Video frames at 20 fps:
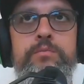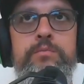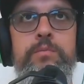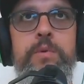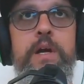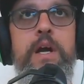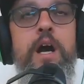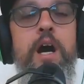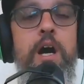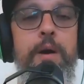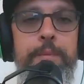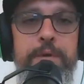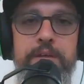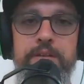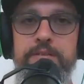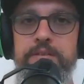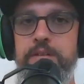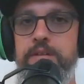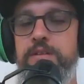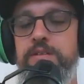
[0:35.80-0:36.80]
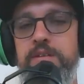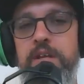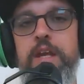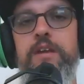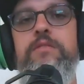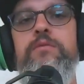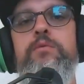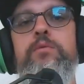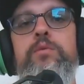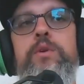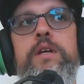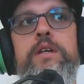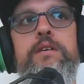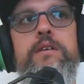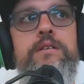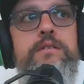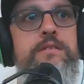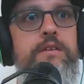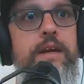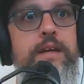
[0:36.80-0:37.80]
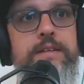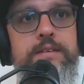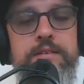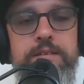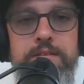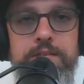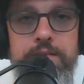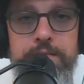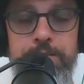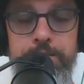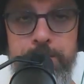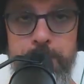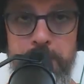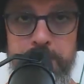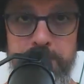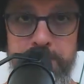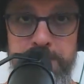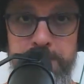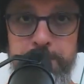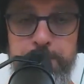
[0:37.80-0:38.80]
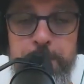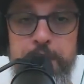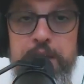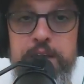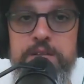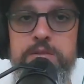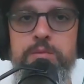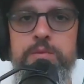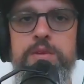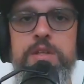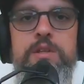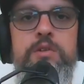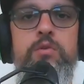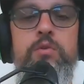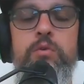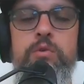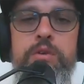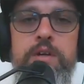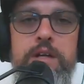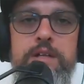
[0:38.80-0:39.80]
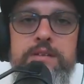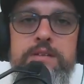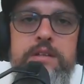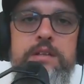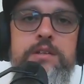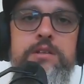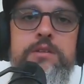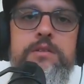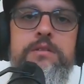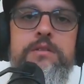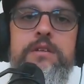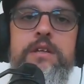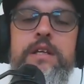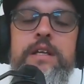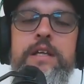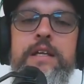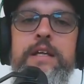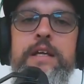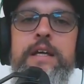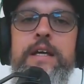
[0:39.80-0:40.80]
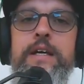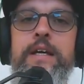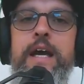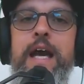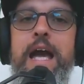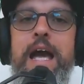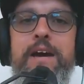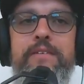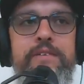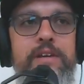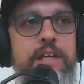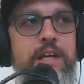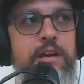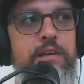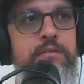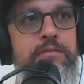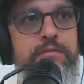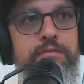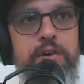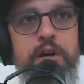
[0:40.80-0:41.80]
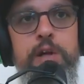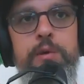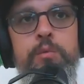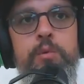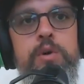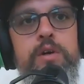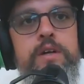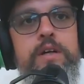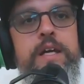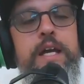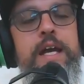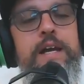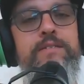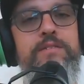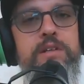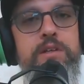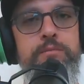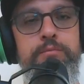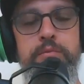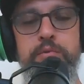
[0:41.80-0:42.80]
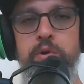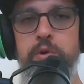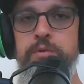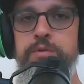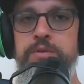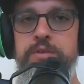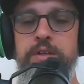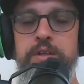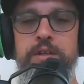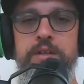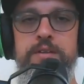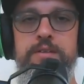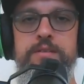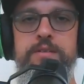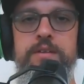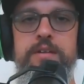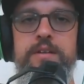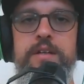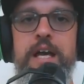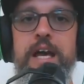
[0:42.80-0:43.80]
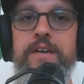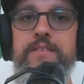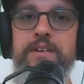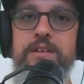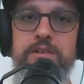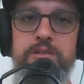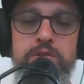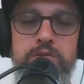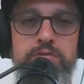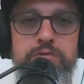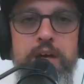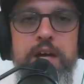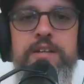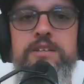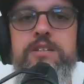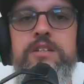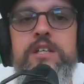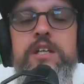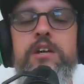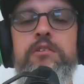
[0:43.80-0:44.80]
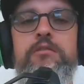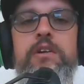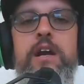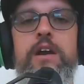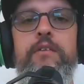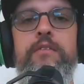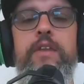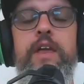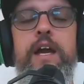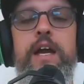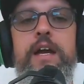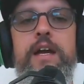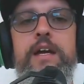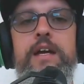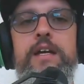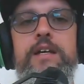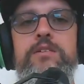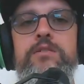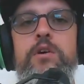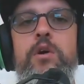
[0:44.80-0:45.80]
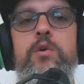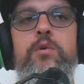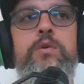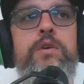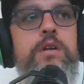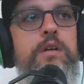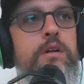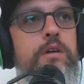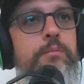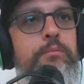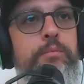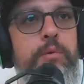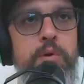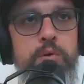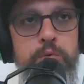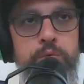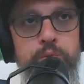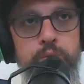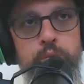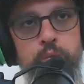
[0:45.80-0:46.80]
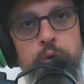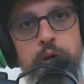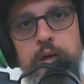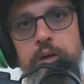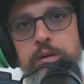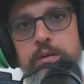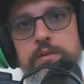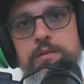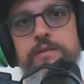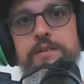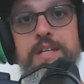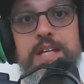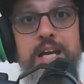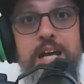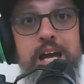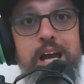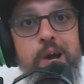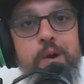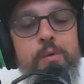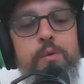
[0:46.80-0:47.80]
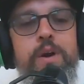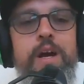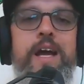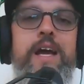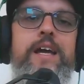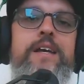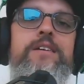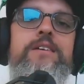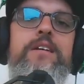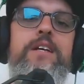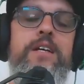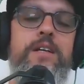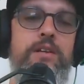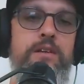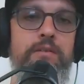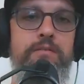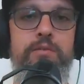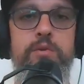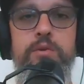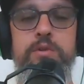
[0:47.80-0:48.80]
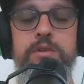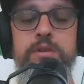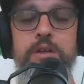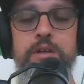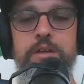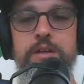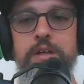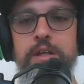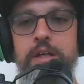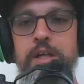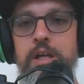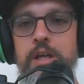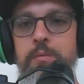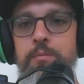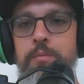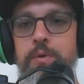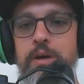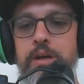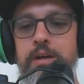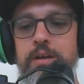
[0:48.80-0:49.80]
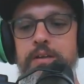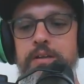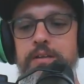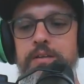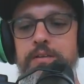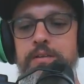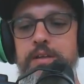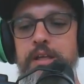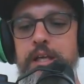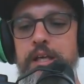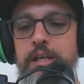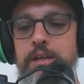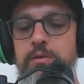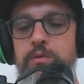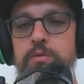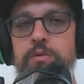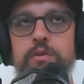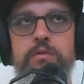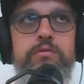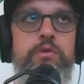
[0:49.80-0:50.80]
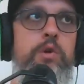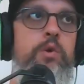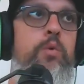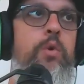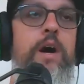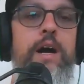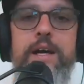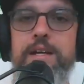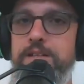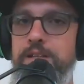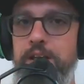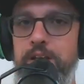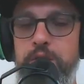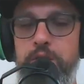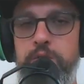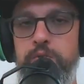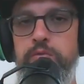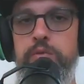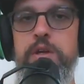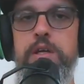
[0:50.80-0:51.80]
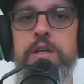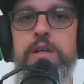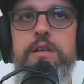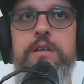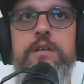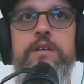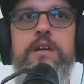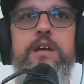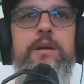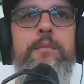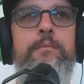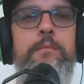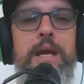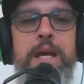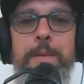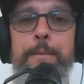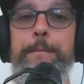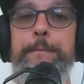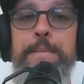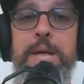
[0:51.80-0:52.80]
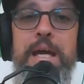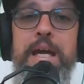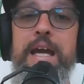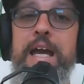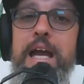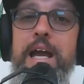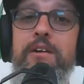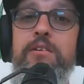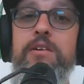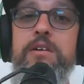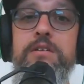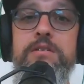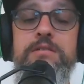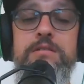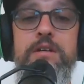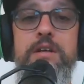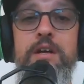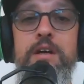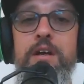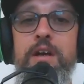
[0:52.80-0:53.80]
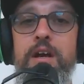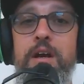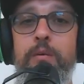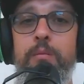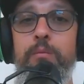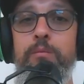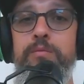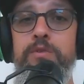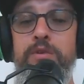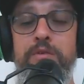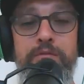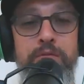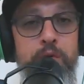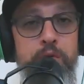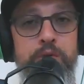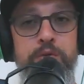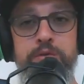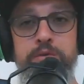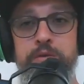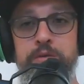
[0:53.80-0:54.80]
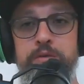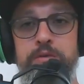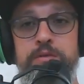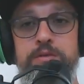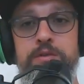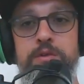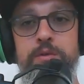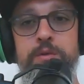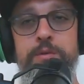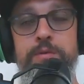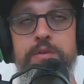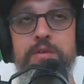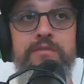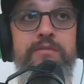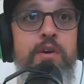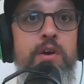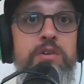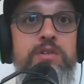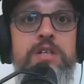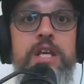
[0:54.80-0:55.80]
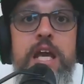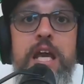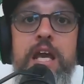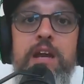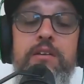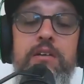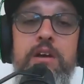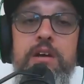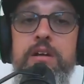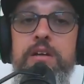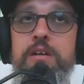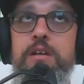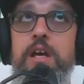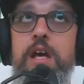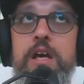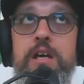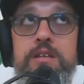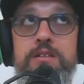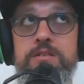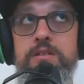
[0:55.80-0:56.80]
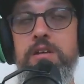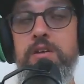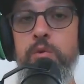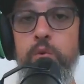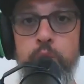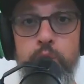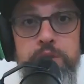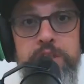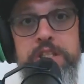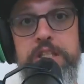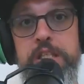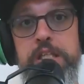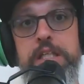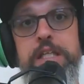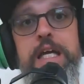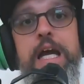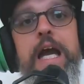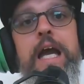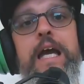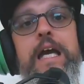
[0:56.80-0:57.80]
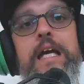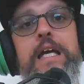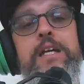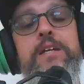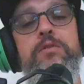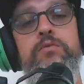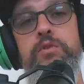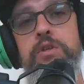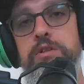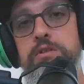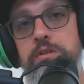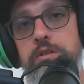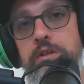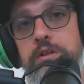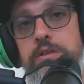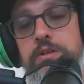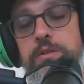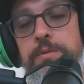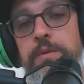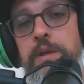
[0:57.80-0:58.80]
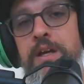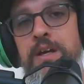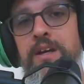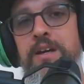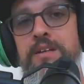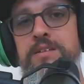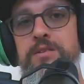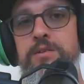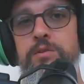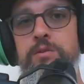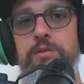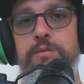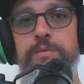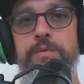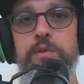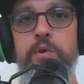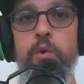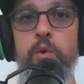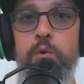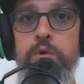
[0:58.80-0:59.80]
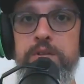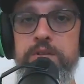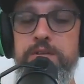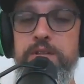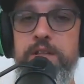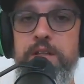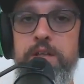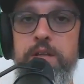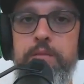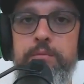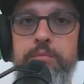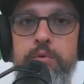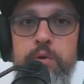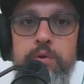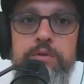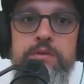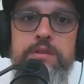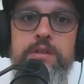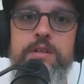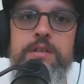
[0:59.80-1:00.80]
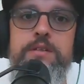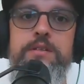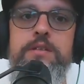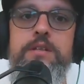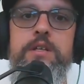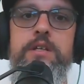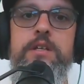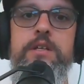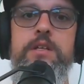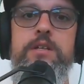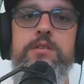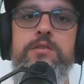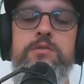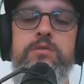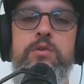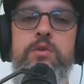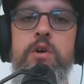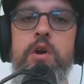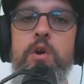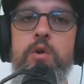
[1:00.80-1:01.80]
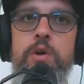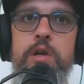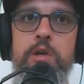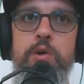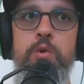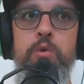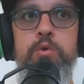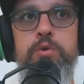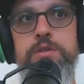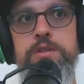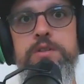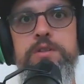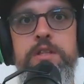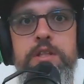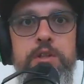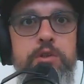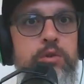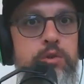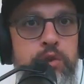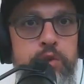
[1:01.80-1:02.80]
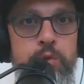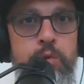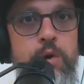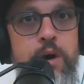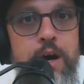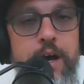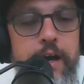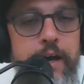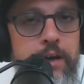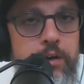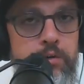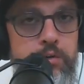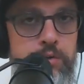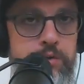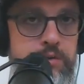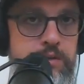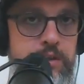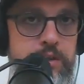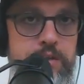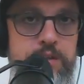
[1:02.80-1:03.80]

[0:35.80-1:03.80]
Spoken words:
becoming successful in the design system space within your organization, having a framework, having a process, and having a strategy around that is only going to bode well now and in the future. But it requires like three kind of main big areas to focus on. So the first area is auditing and research. So the auditing process is not only auditing your UI across the